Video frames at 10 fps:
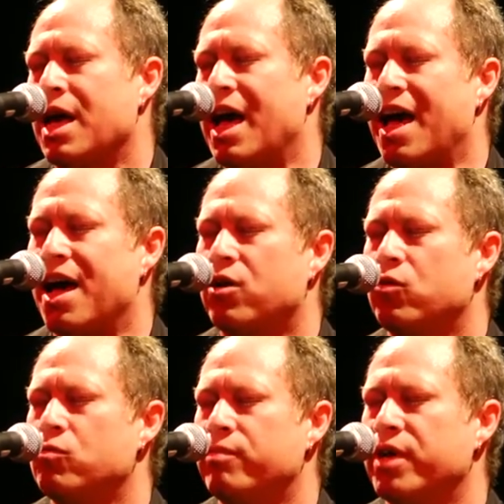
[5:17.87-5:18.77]
I
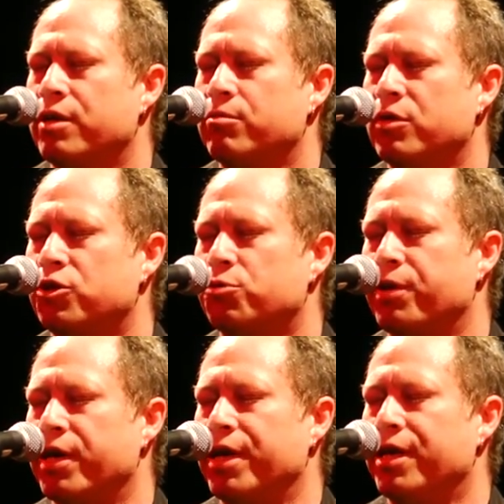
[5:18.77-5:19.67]
don't make much
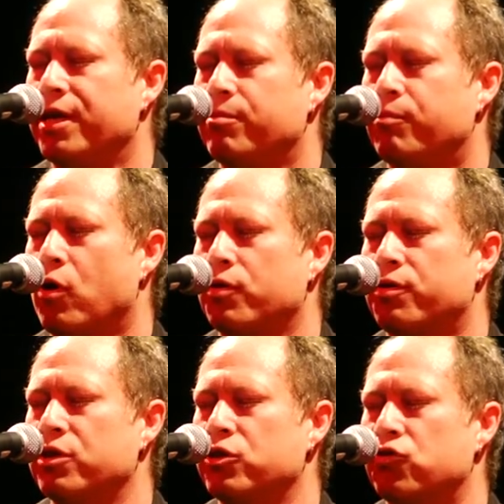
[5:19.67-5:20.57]
pay.
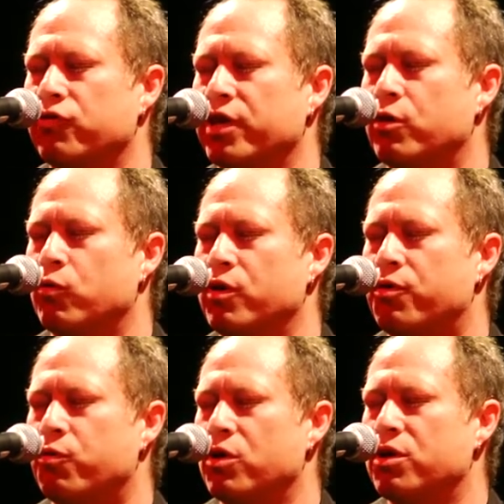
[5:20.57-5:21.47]
Bought this rig
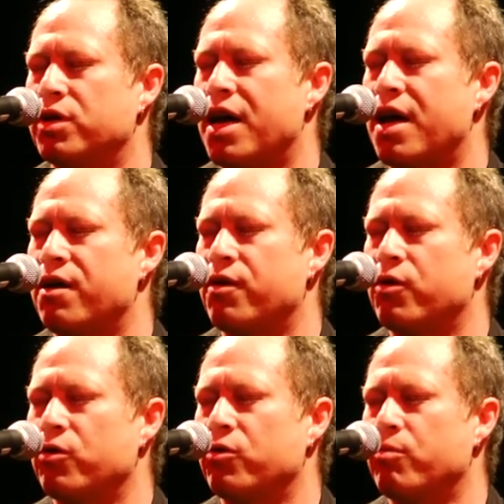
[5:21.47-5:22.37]
with what I
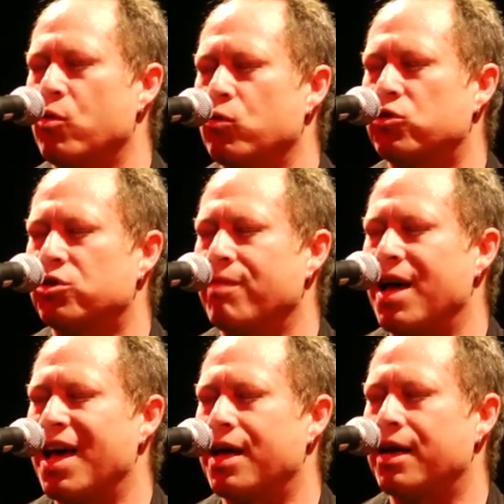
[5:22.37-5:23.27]
earned most
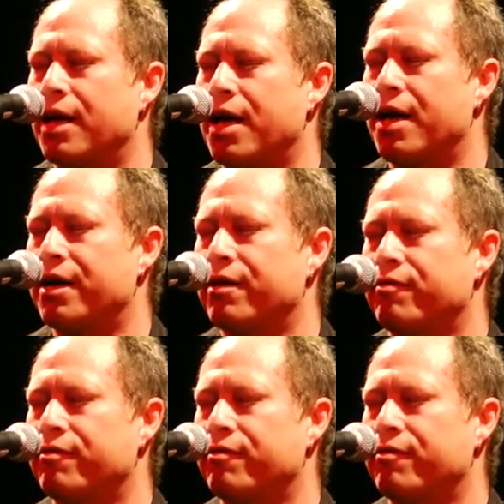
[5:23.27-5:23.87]
my life.